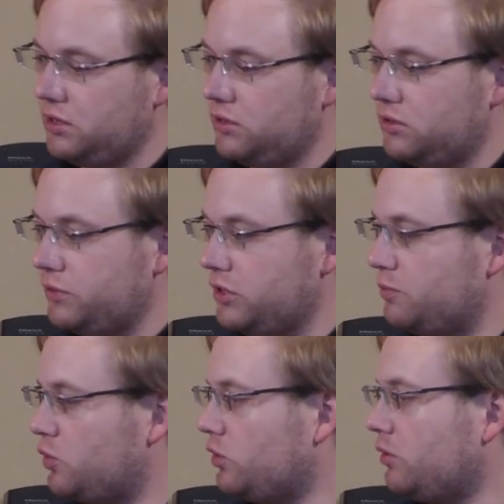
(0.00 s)
So when you
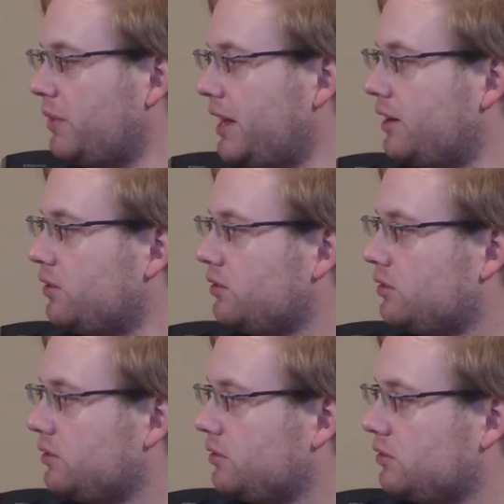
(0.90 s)
pull them out,
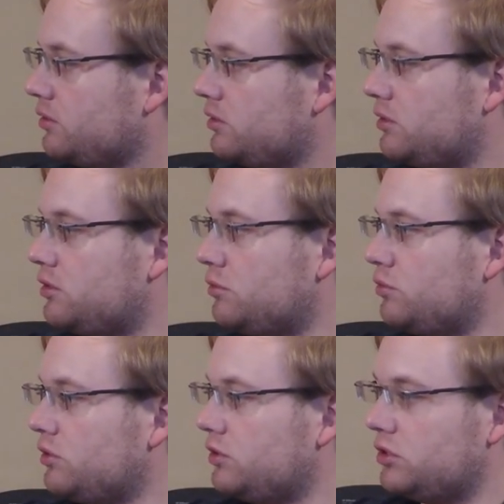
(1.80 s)

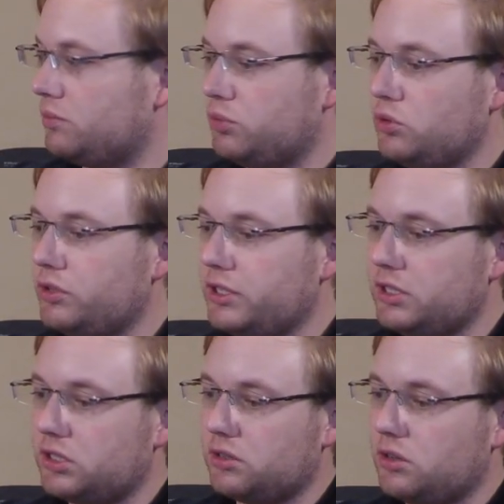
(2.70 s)
to pull
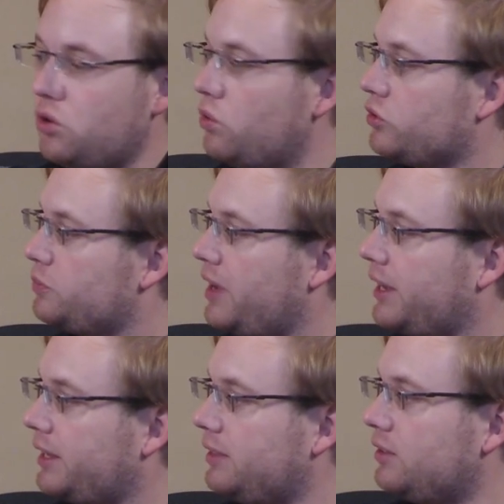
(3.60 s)
these cords
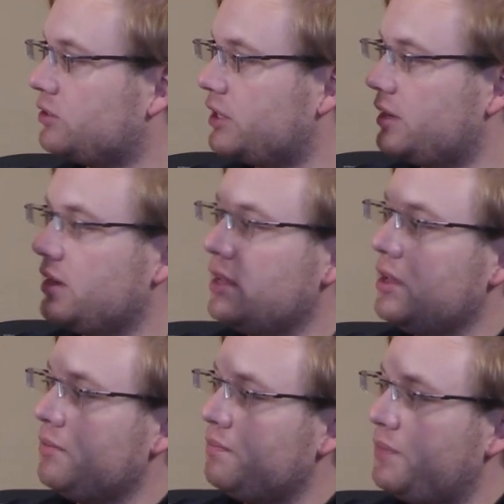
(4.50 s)
back in, there's a
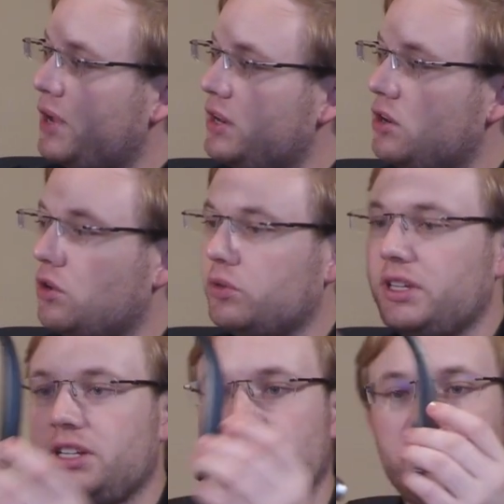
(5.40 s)
button on
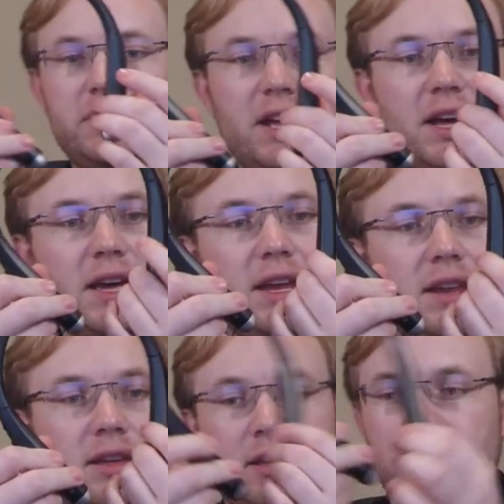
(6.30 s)
each side
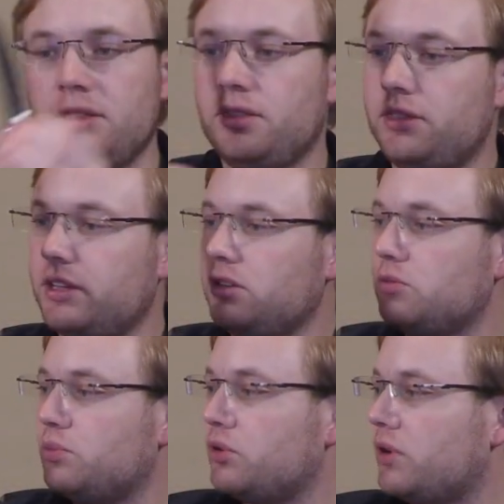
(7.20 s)
that you
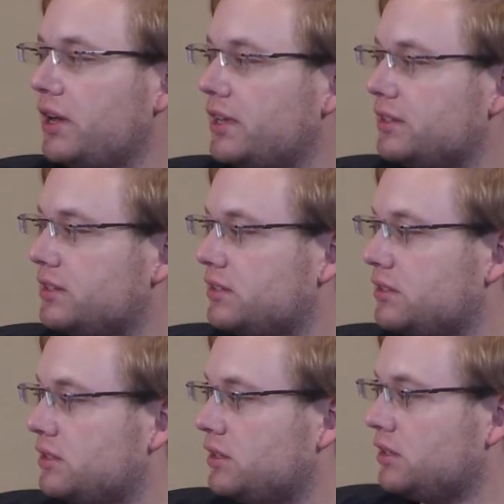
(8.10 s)
press,
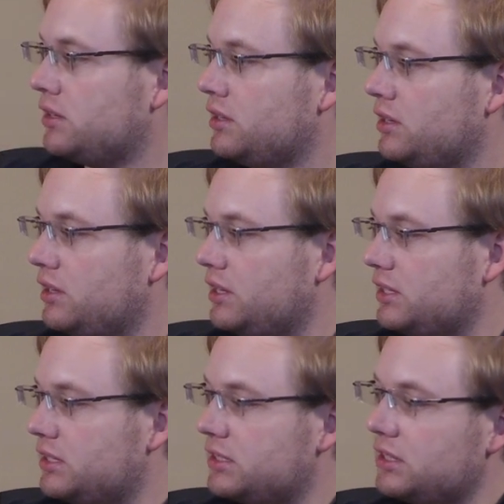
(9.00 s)
and it
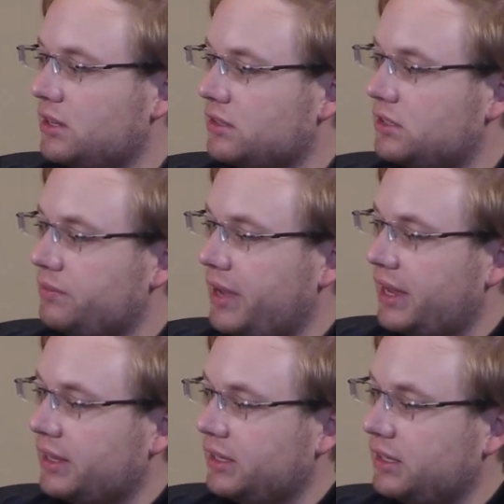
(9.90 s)
sucks it
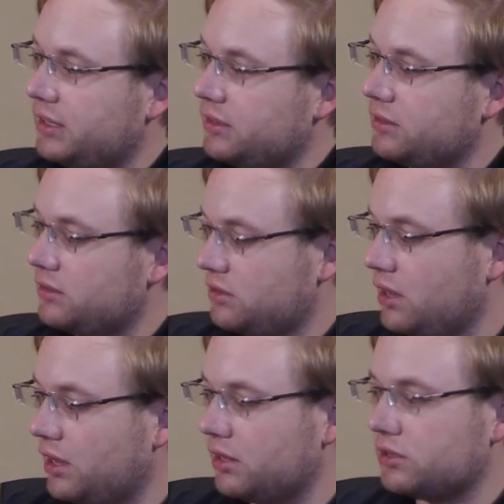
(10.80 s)
back in,
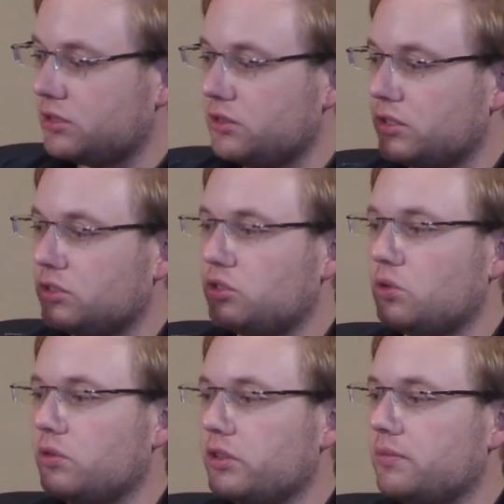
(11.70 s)
so you can
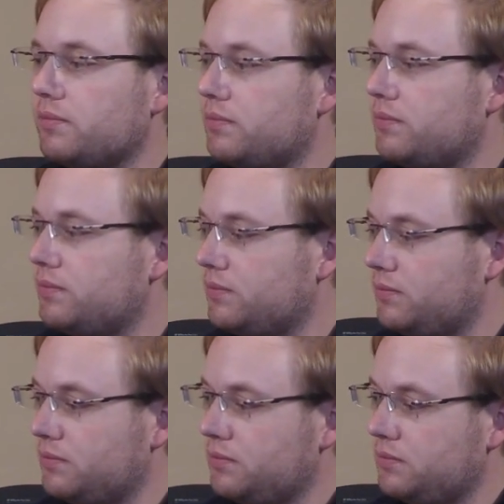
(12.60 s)
store them.
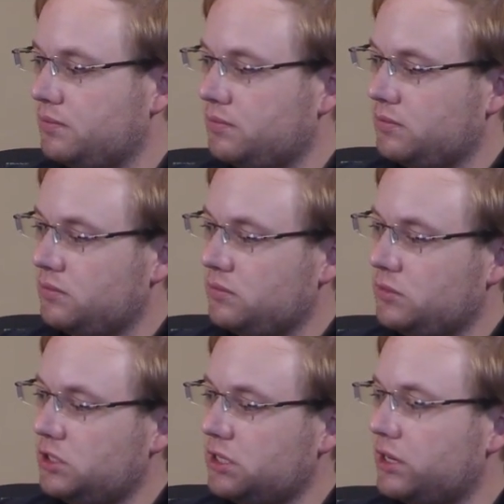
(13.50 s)

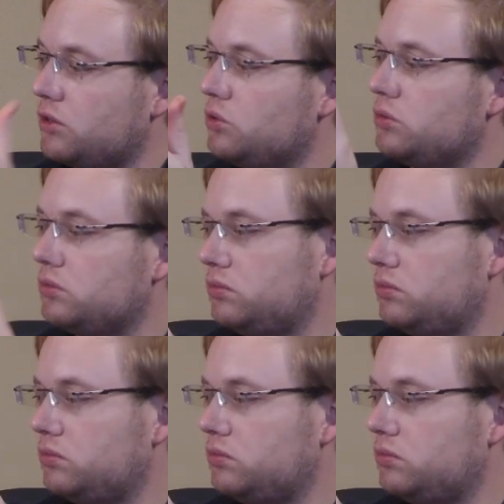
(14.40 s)
That's kind of cool.